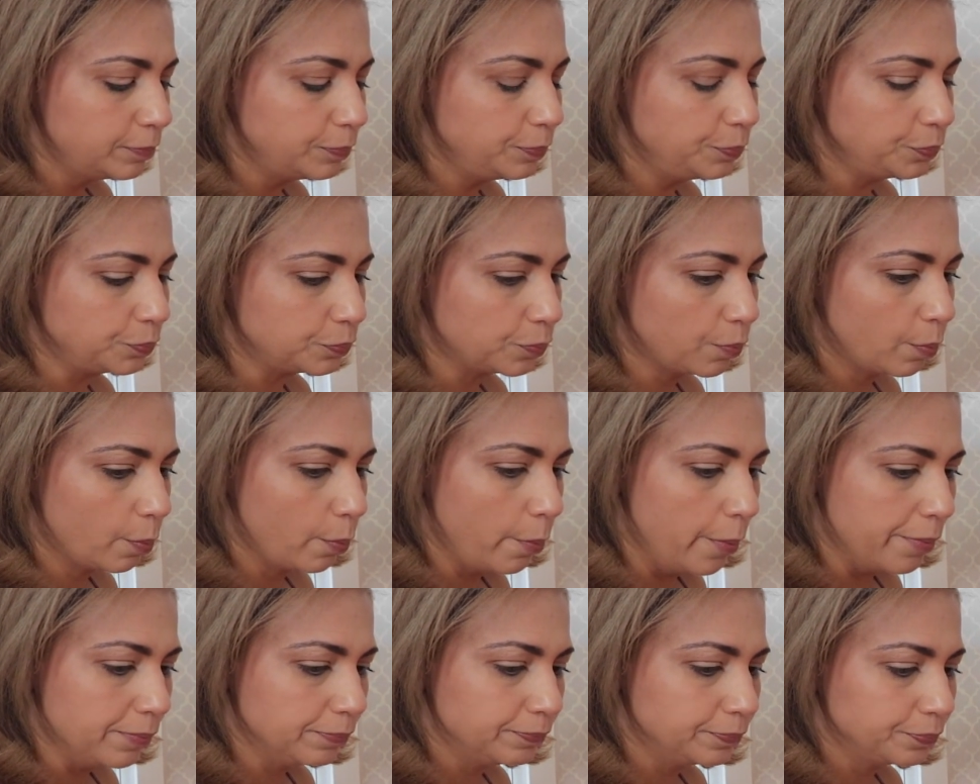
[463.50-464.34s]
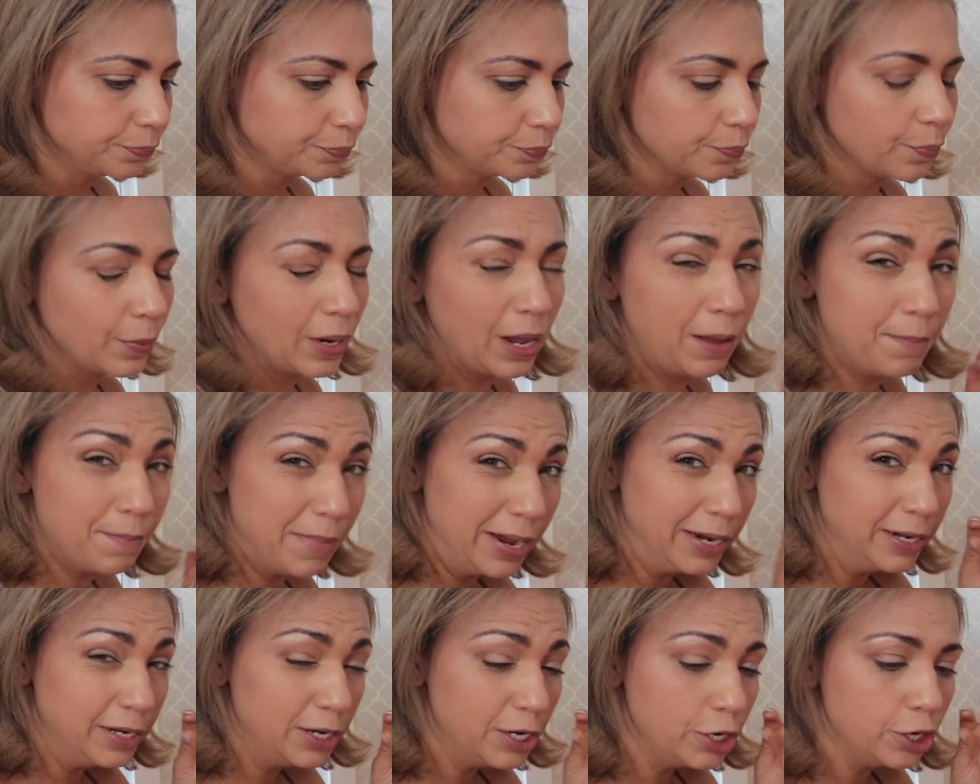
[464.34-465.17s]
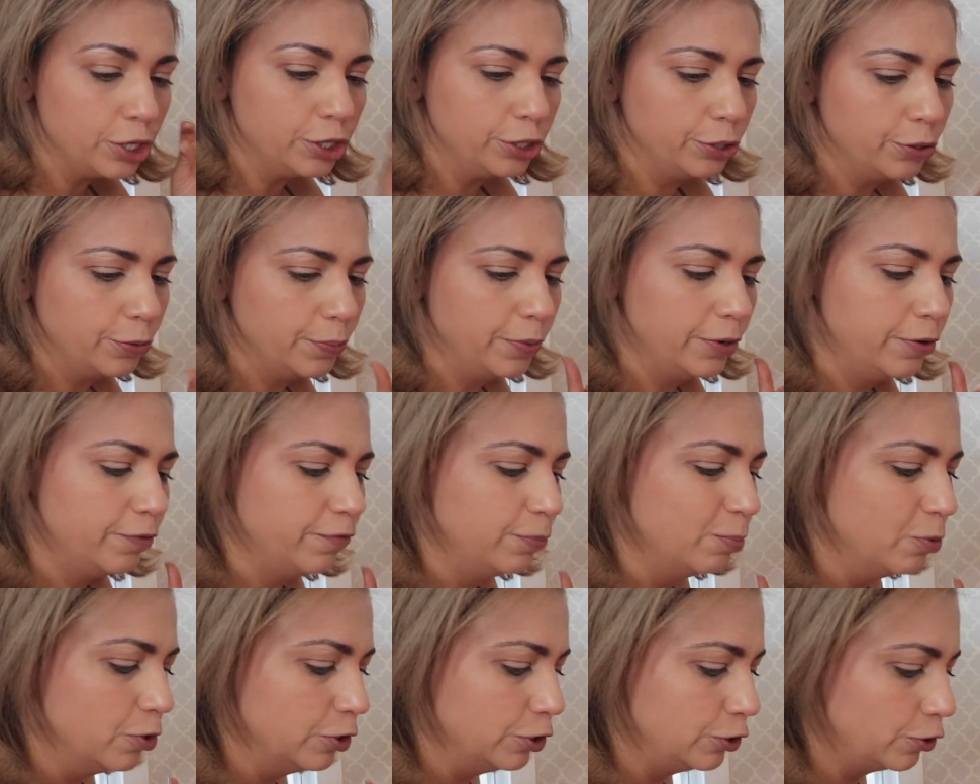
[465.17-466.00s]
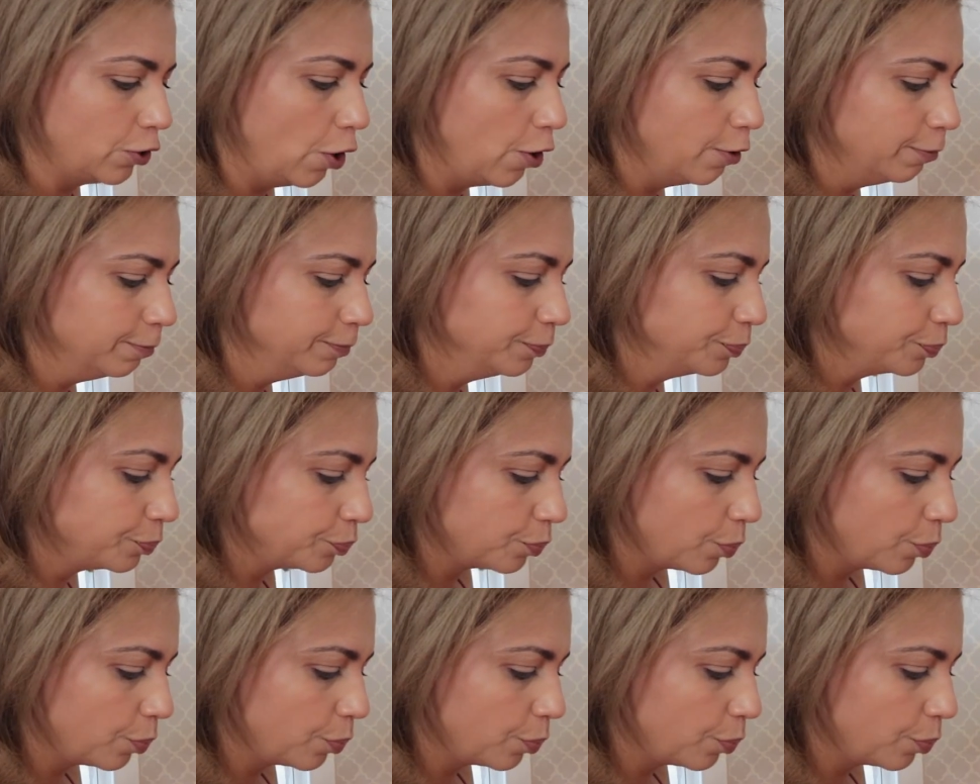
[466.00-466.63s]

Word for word: Mm. It might need a little bit of more salt.